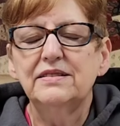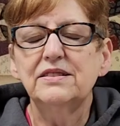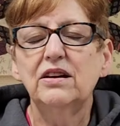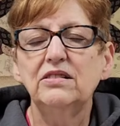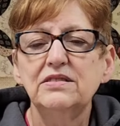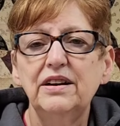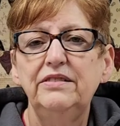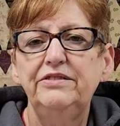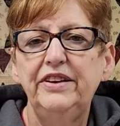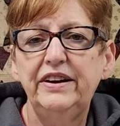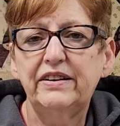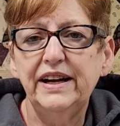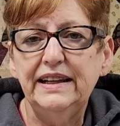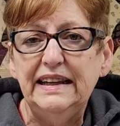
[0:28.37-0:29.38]
it's also
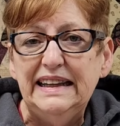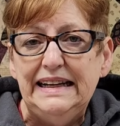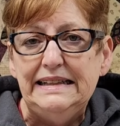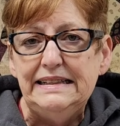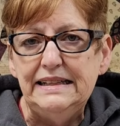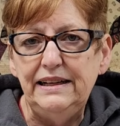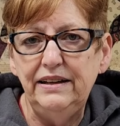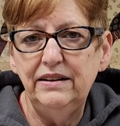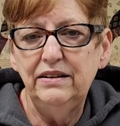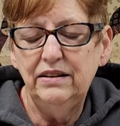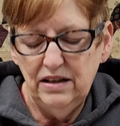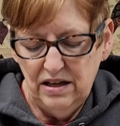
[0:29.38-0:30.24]
very linty.